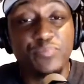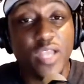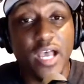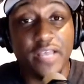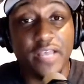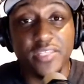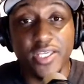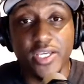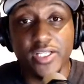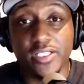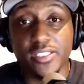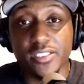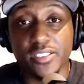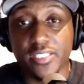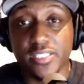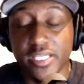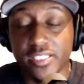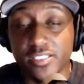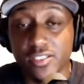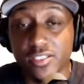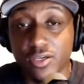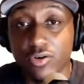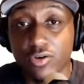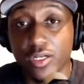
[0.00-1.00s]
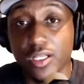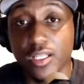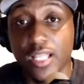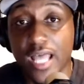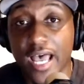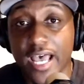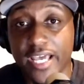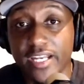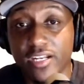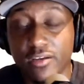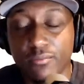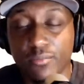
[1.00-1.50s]
I think the Saints are going to
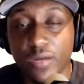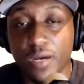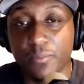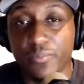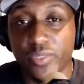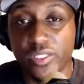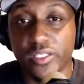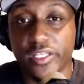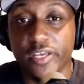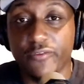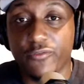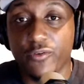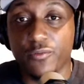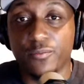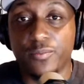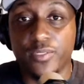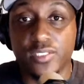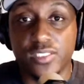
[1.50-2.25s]
line him up in different